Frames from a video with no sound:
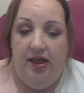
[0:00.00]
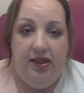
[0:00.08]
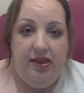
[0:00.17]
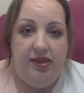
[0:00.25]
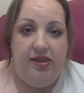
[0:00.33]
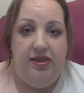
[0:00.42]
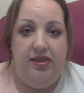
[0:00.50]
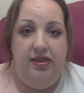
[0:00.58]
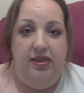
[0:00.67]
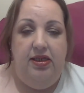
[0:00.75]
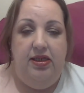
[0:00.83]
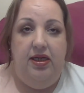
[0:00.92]

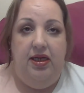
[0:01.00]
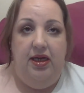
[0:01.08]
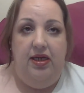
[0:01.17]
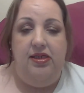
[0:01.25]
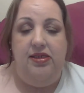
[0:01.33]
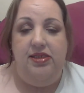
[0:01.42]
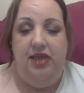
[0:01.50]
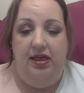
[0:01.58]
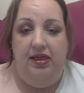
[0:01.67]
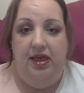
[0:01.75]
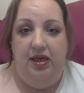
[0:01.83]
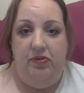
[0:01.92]
The
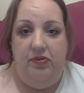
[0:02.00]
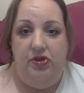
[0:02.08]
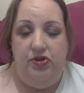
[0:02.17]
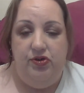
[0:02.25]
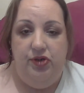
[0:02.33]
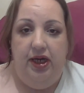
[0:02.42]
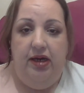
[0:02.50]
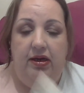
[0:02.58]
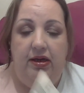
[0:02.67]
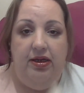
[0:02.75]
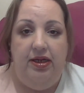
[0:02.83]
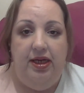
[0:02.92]
second thing I'm going to show you
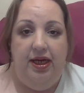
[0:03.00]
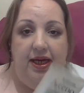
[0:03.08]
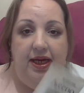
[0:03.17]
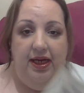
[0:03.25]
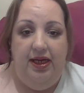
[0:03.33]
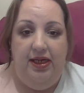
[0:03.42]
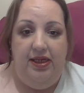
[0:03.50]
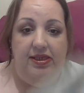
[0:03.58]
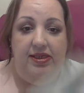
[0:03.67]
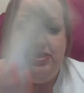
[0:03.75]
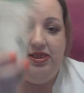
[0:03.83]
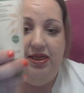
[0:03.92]

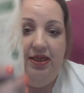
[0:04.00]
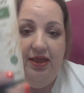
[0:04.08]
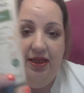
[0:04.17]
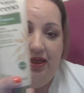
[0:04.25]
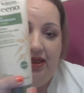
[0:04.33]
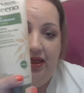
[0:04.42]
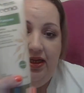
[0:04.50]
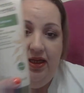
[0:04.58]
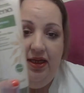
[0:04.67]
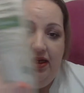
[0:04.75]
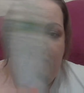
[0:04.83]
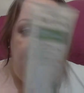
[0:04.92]
is
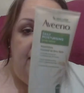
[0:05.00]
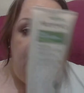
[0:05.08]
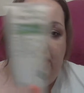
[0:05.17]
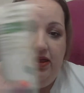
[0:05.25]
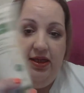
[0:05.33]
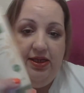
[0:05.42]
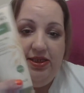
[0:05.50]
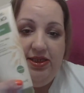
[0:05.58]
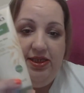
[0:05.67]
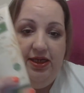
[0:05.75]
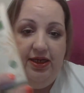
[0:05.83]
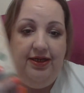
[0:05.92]
this.
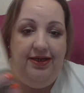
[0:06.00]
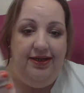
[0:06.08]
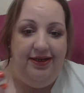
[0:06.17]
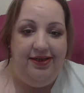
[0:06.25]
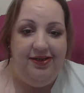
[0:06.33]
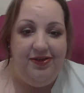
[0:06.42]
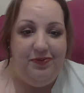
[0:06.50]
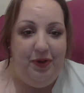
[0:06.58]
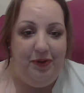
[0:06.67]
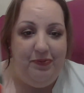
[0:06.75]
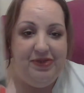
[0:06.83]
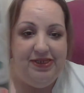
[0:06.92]
Just
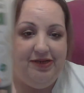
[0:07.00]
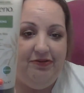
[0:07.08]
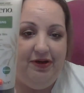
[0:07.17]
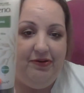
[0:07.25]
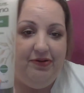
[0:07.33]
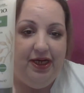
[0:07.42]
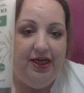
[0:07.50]
blocked myself out.